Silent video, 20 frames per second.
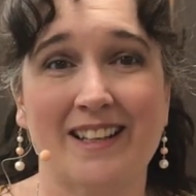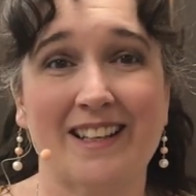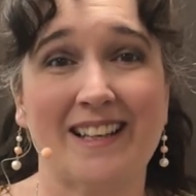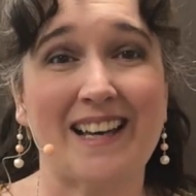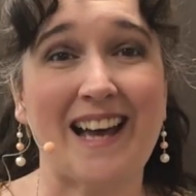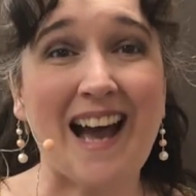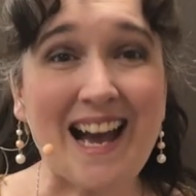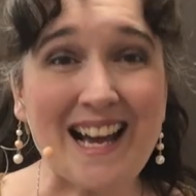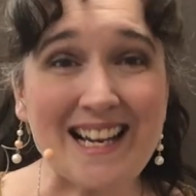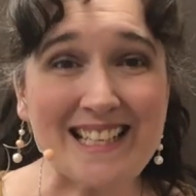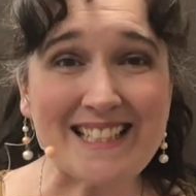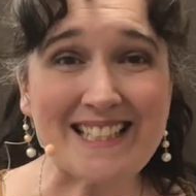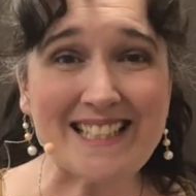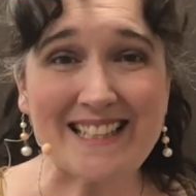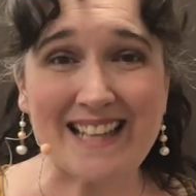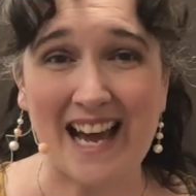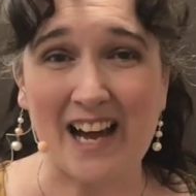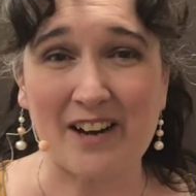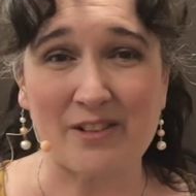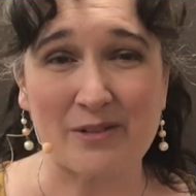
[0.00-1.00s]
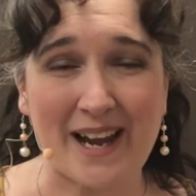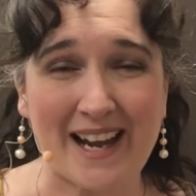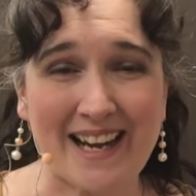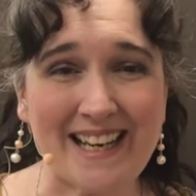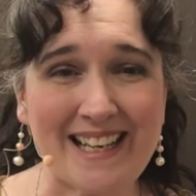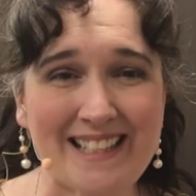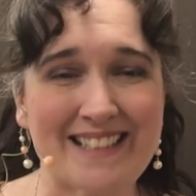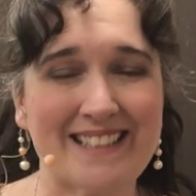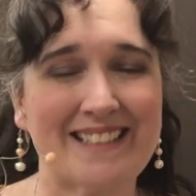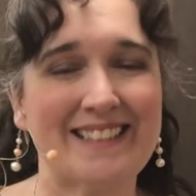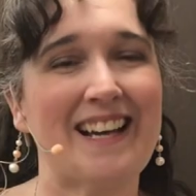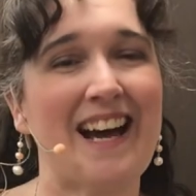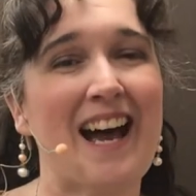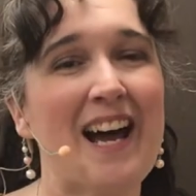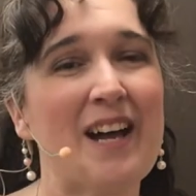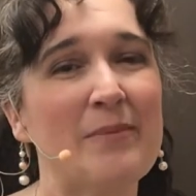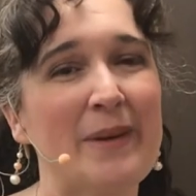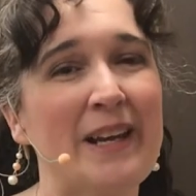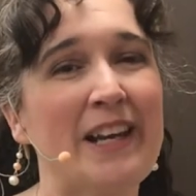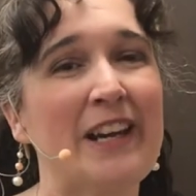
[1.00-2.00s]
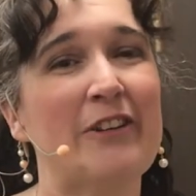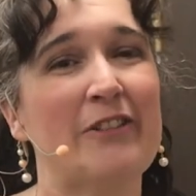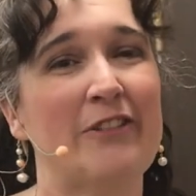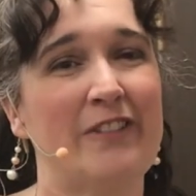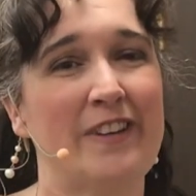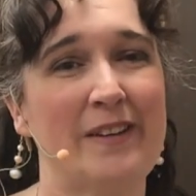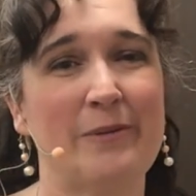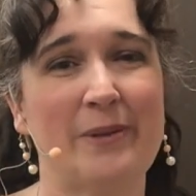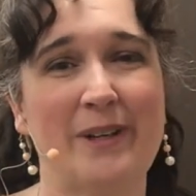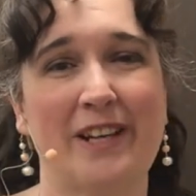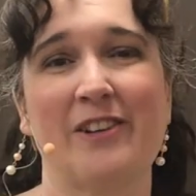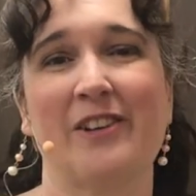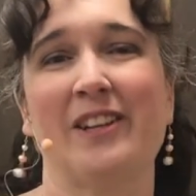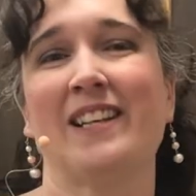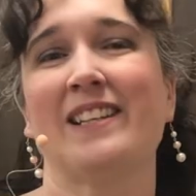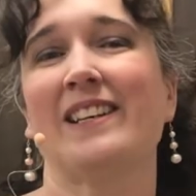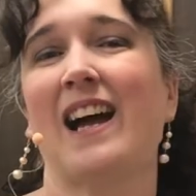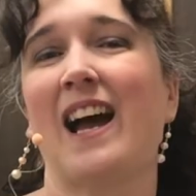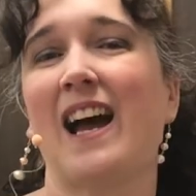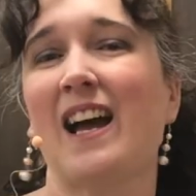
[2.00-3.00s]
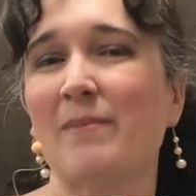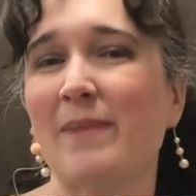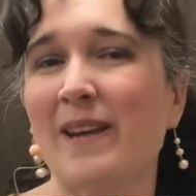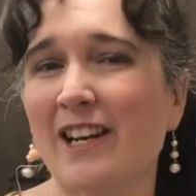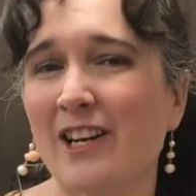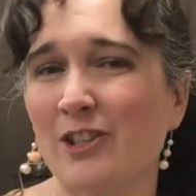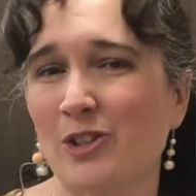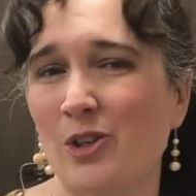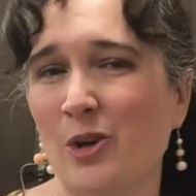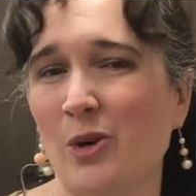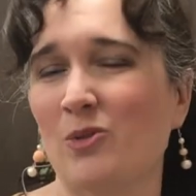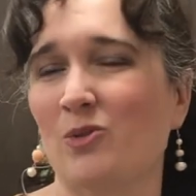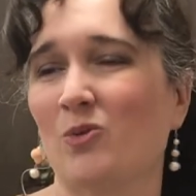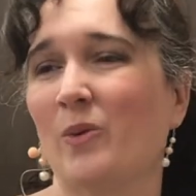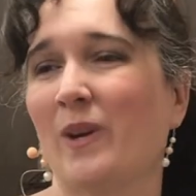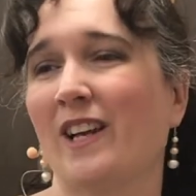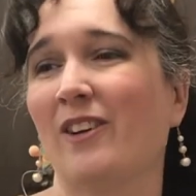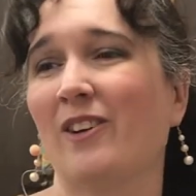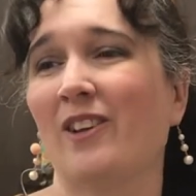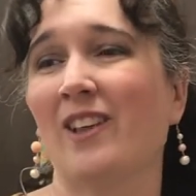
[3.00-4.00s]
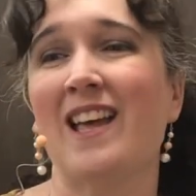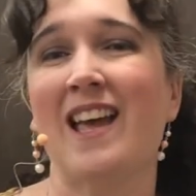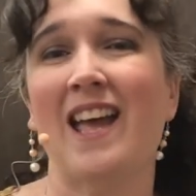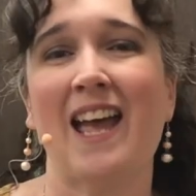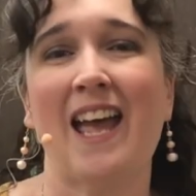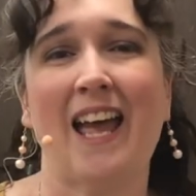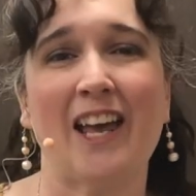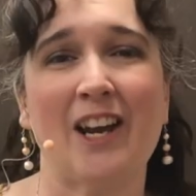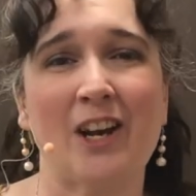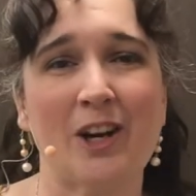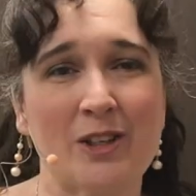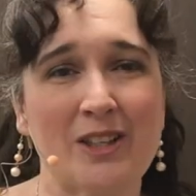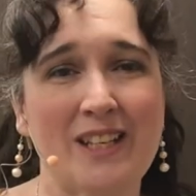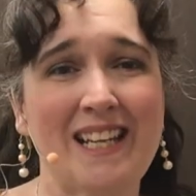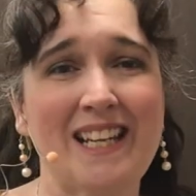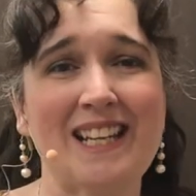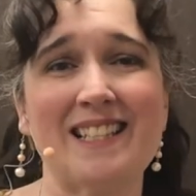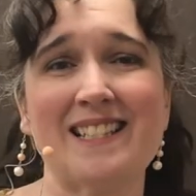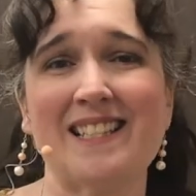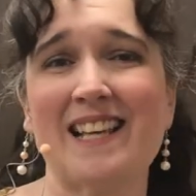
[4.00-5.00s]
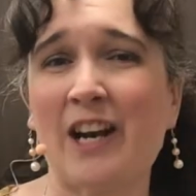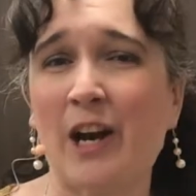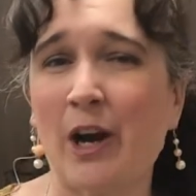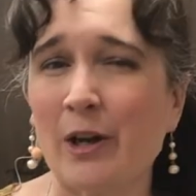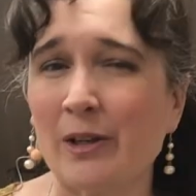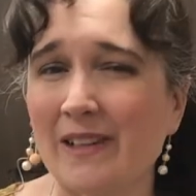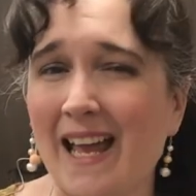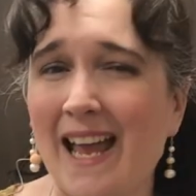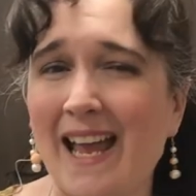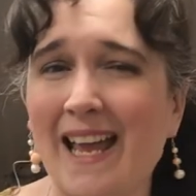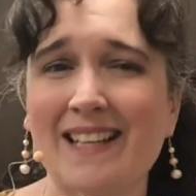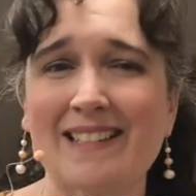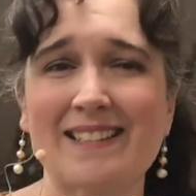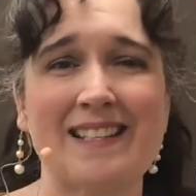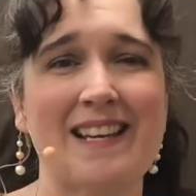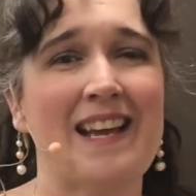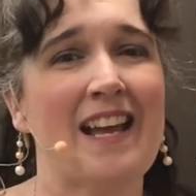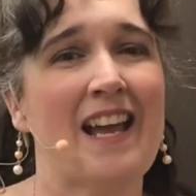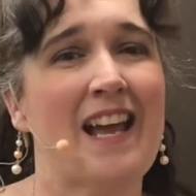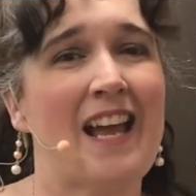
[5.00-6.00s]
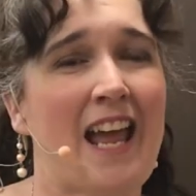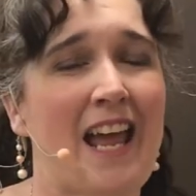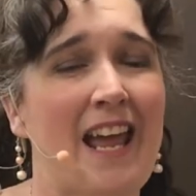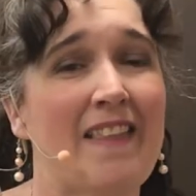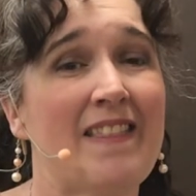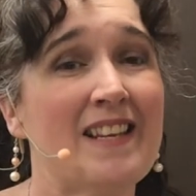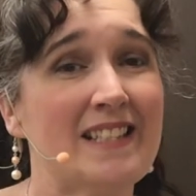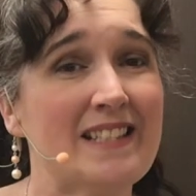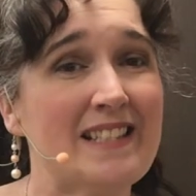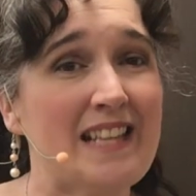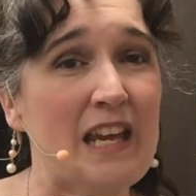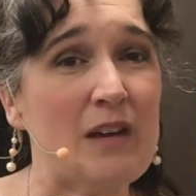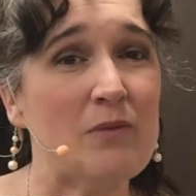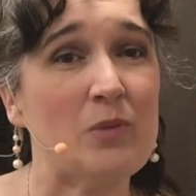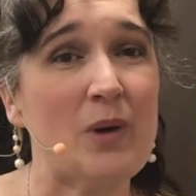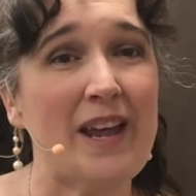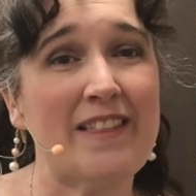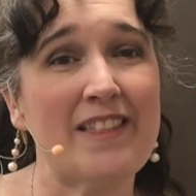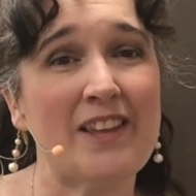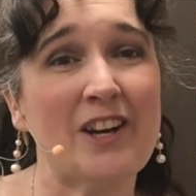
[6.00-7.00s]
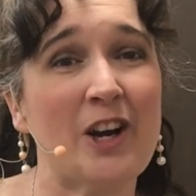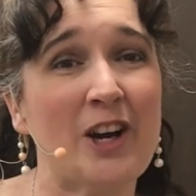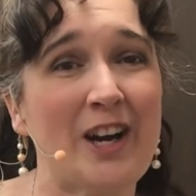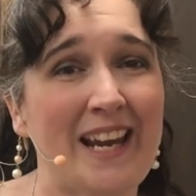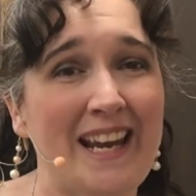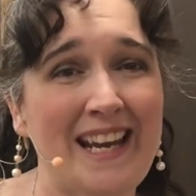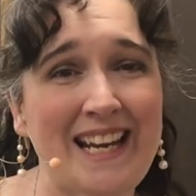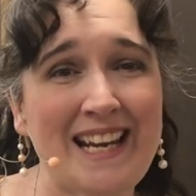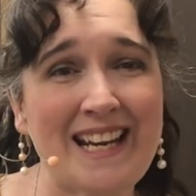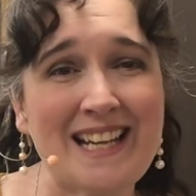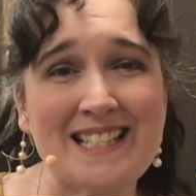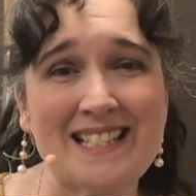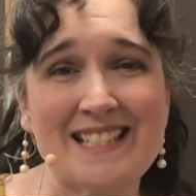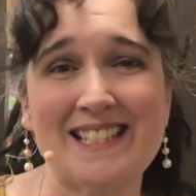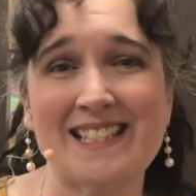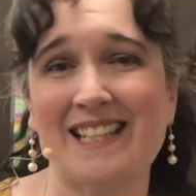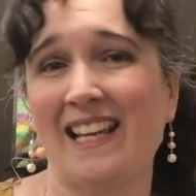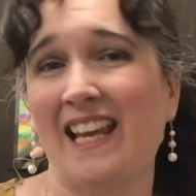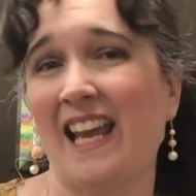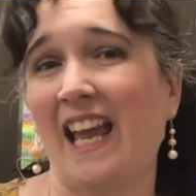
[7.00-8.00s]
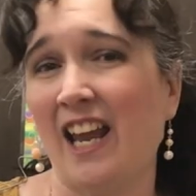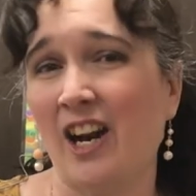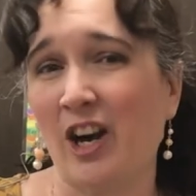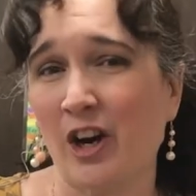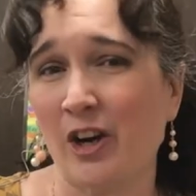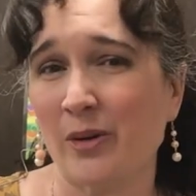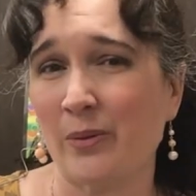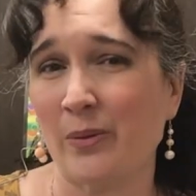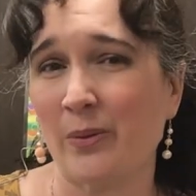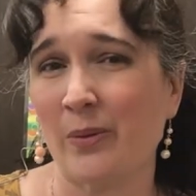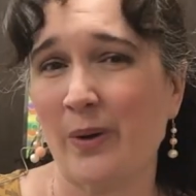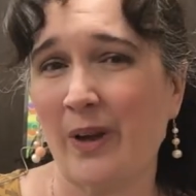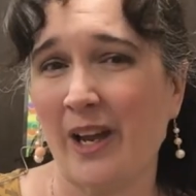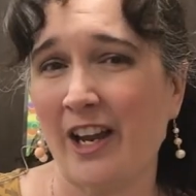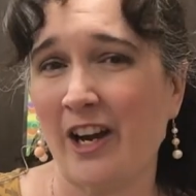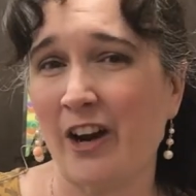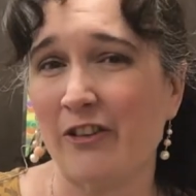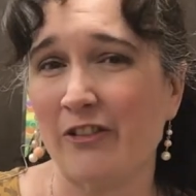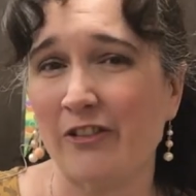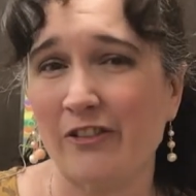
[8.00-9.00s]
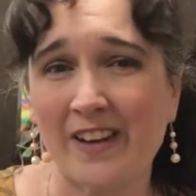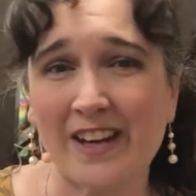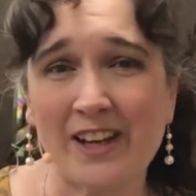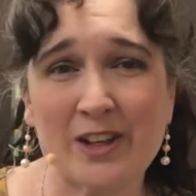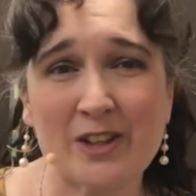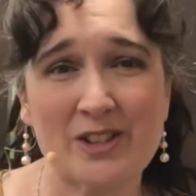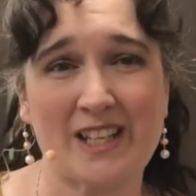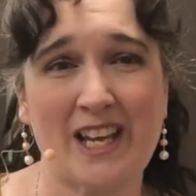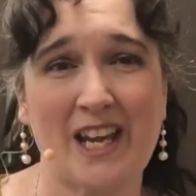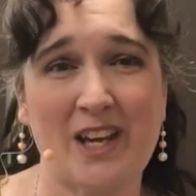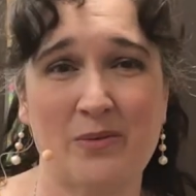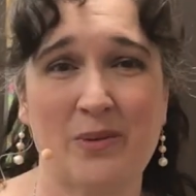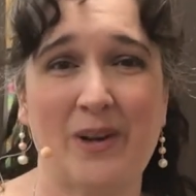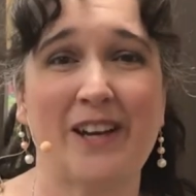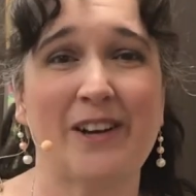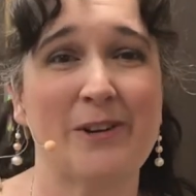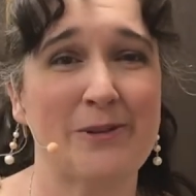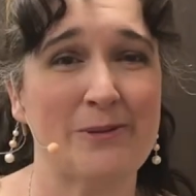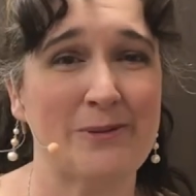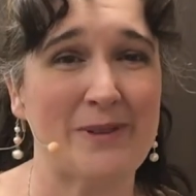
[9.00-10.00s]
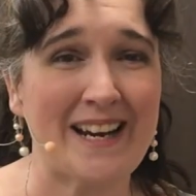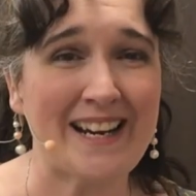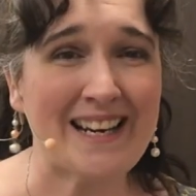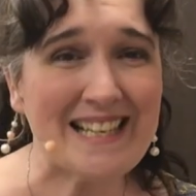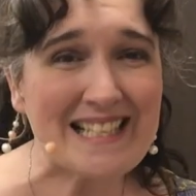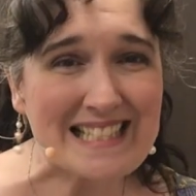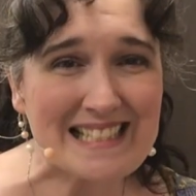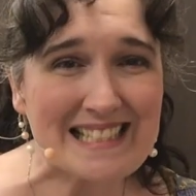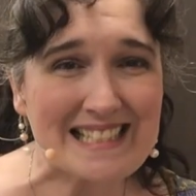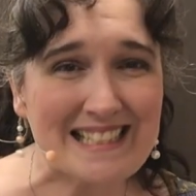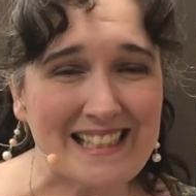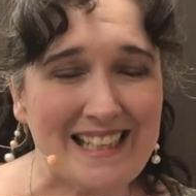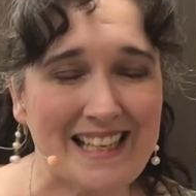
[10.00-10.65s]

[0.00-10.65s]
God did that, right? God made our feet wiggle, and God made our toes wiggle, and our knees and our legs in the same way that our hands and our fingers can wiggle, right?